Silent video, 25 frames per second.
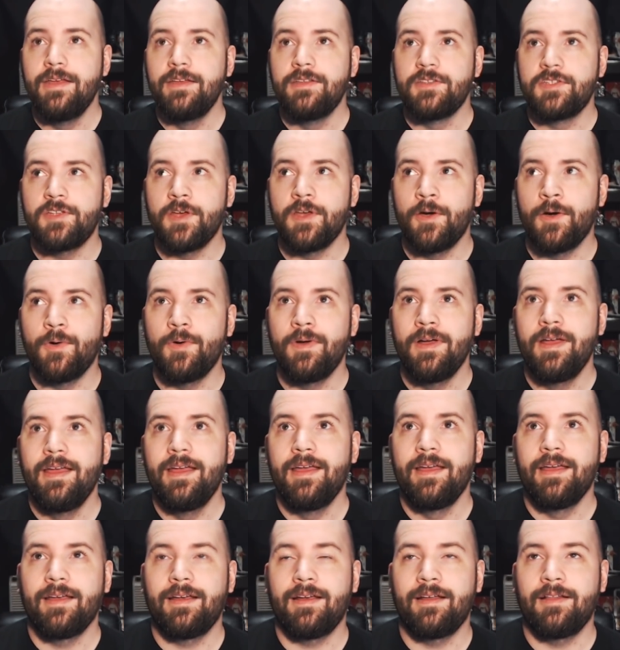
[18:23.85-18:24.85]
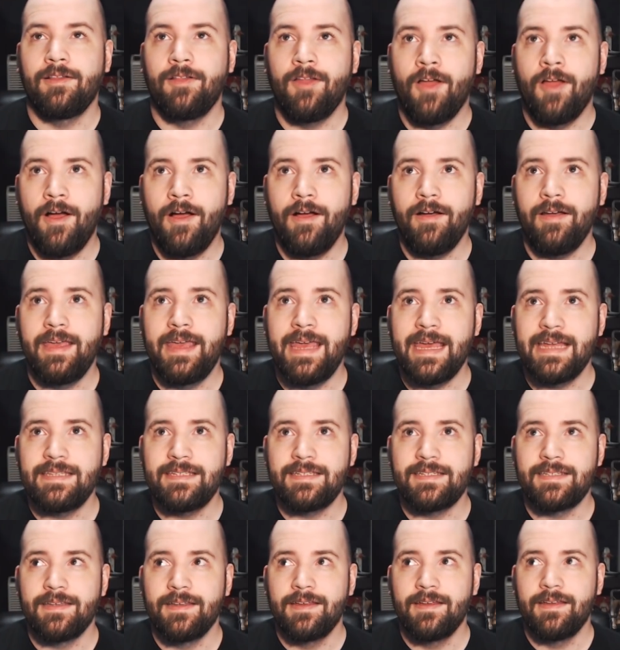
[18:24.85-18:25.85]
So, Claw
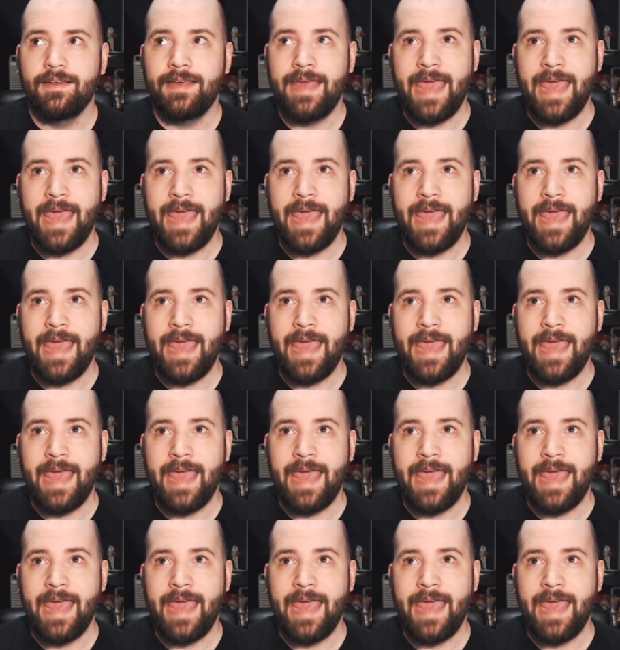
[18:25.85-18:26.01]
gets